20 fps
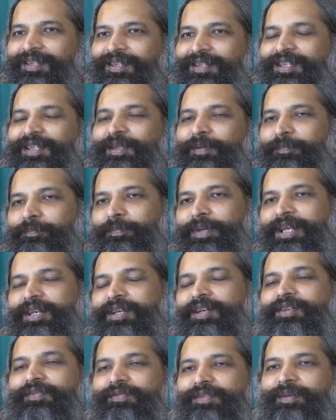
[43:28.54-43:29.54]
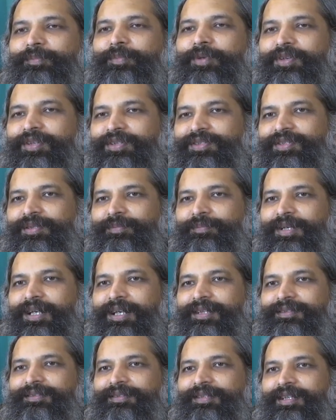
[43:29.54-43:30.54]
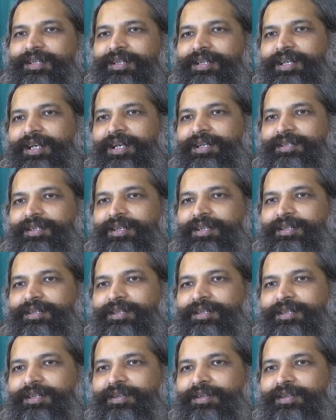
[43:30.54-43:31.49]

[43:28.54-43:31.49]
the period of communism has created